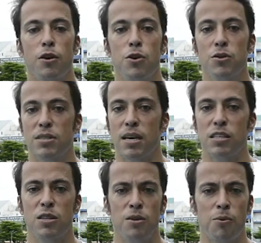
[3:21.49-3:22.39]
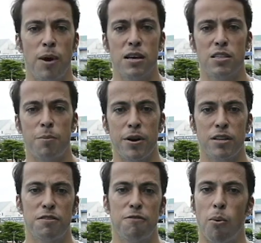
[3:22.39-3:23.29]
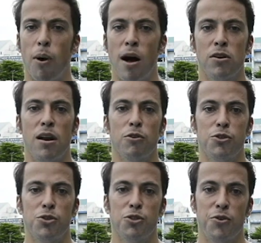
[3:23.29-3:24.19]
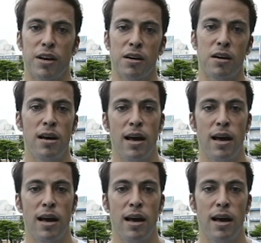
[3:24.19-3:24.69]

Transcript: using running sprints for a while now to trigger